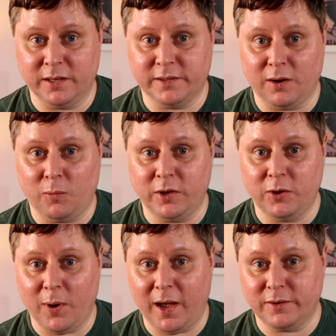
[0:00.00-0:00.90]
is that when
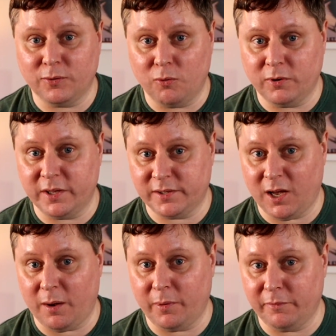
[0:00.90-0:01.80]
you add all this
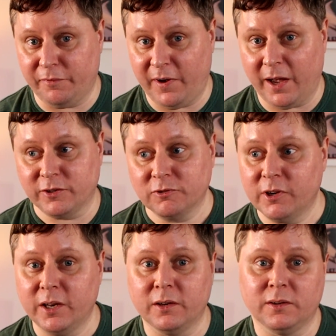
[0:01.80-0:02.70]
up and factor
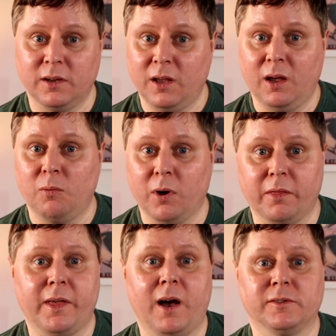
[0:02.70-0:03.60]
in
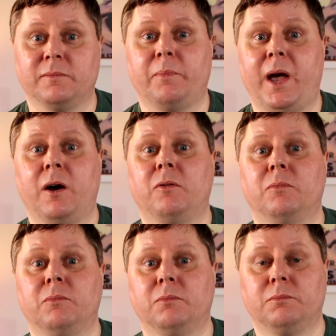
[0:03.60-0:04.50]
£1,000